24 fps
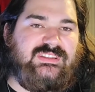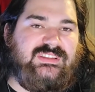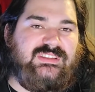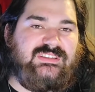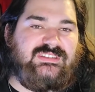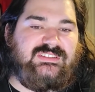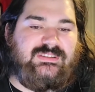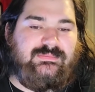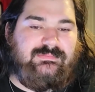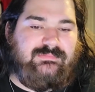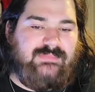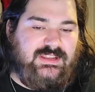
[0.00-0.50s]

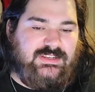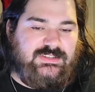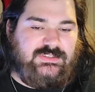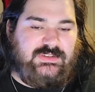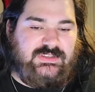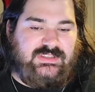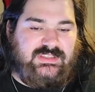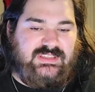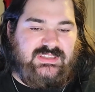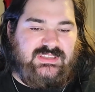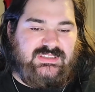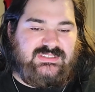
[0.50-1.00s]

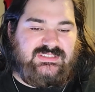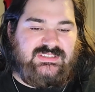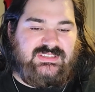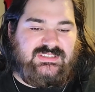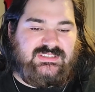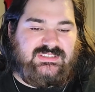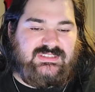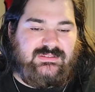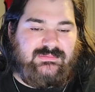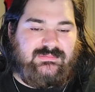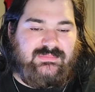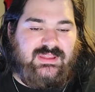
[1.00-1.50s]
symmetric key
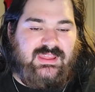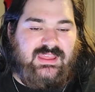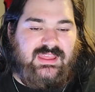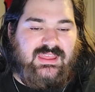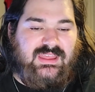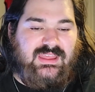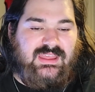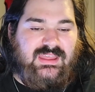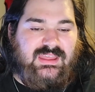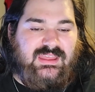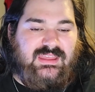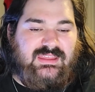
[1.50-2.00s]
system,
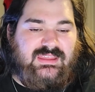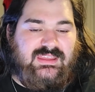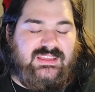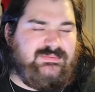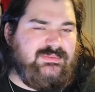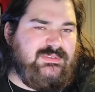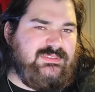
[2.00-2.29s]
is